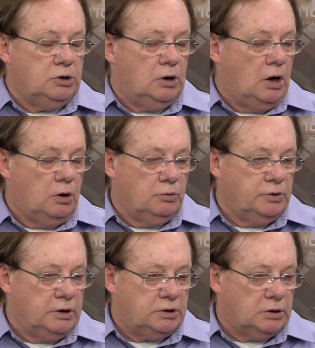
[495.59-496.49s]
You know
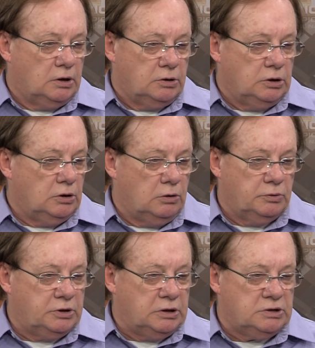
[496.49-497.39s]
that uh, you know
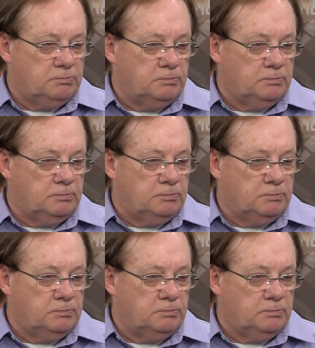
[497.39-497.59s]
these.